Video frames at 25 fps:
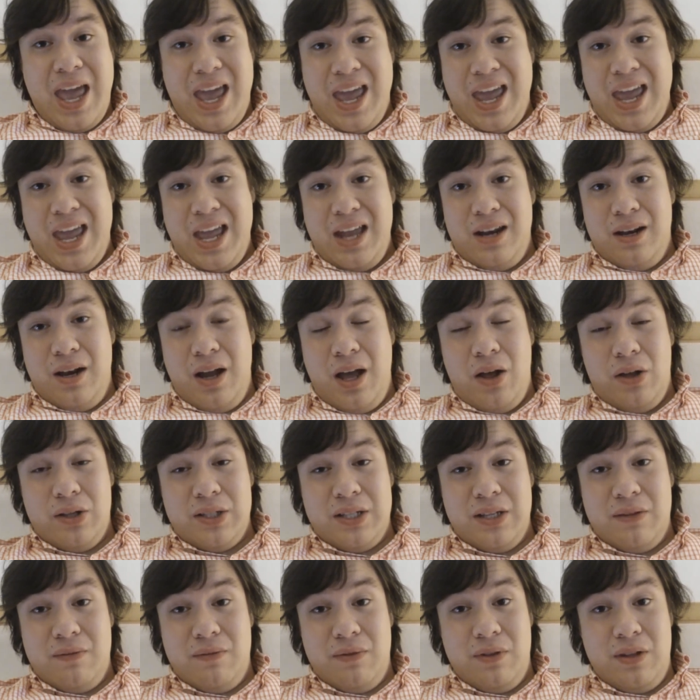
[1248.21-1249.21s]
And
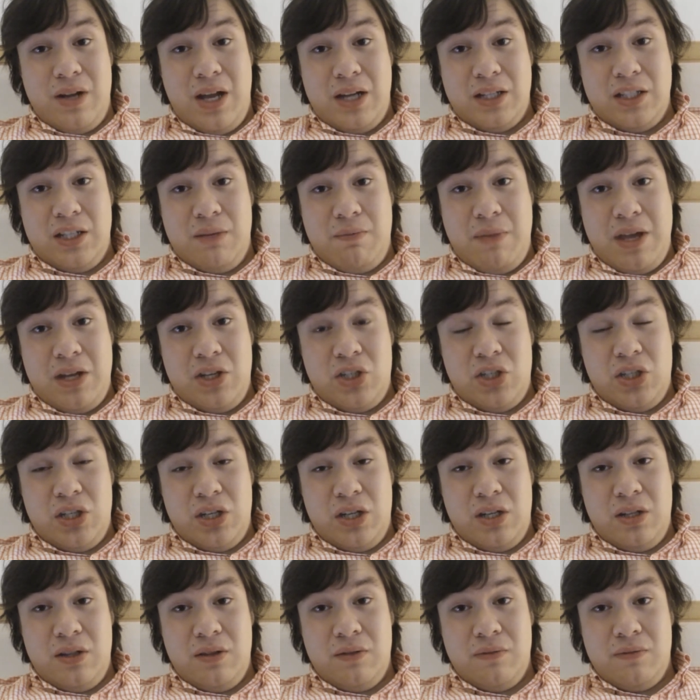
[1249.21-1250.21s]
not to, not to
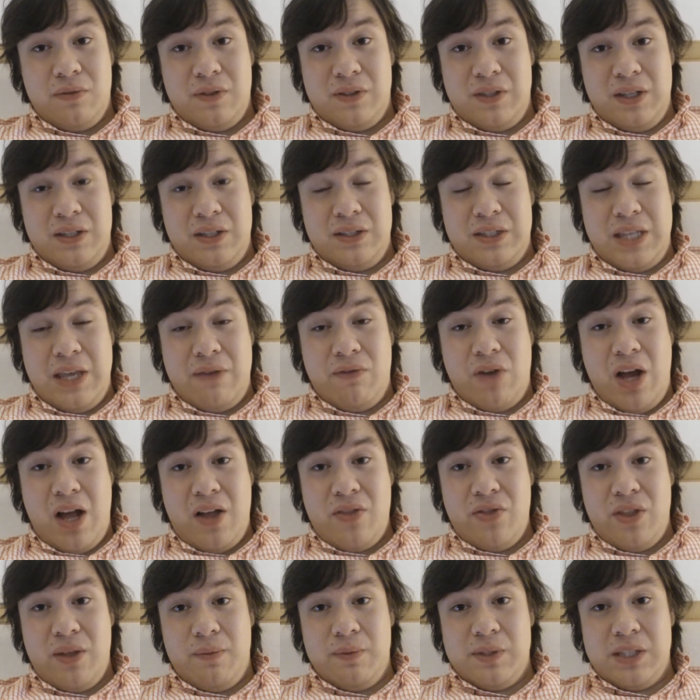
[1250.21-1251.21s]
mention, since they've
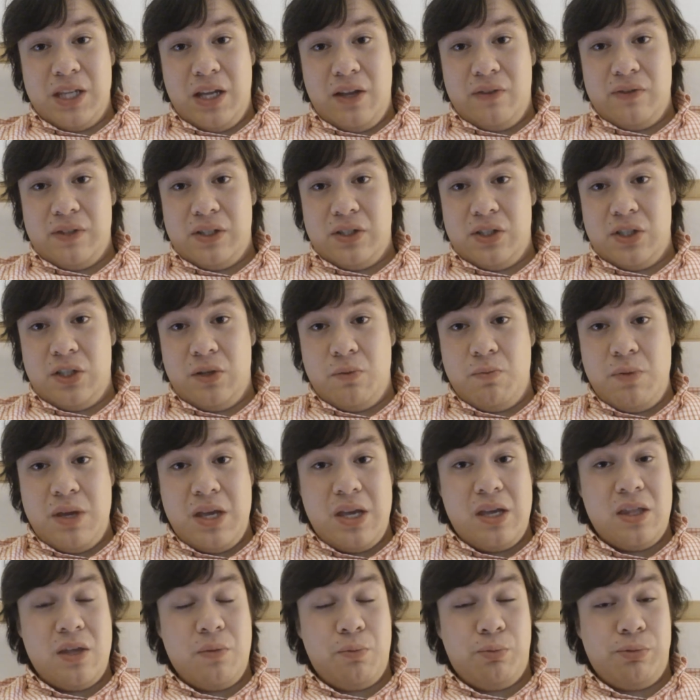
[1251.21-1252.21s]
gotten themselves into
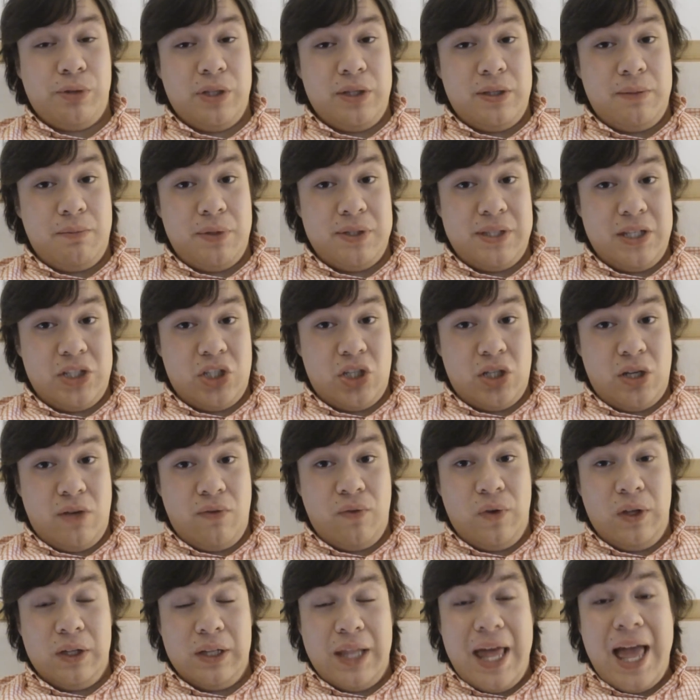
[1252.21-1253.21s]
be the position
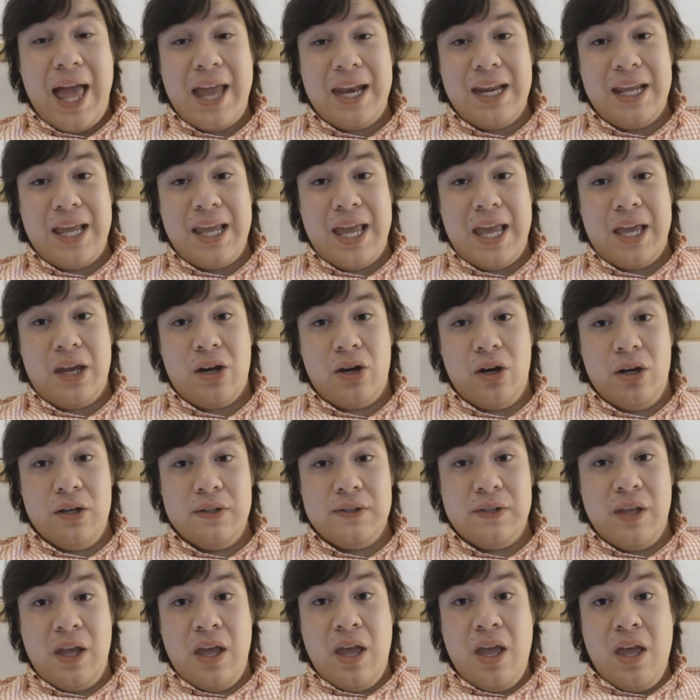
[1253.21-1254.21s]
of
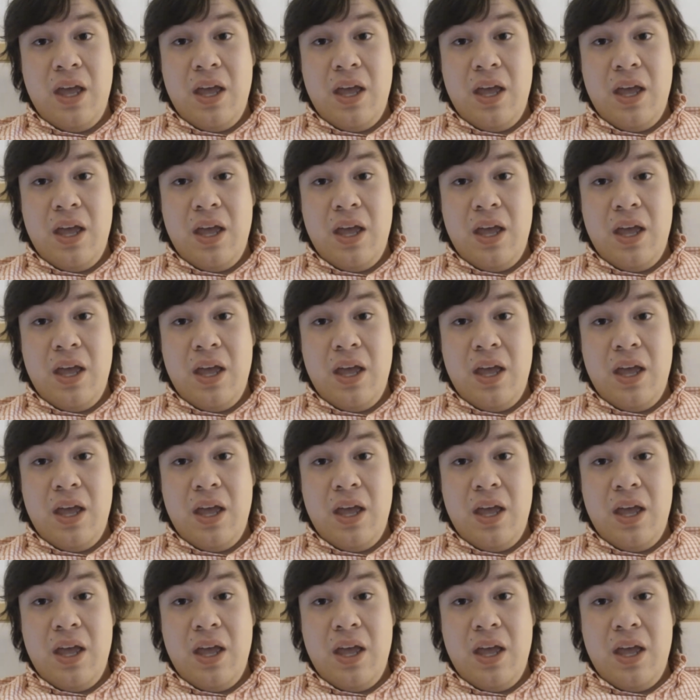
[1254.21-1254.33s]
gladiators,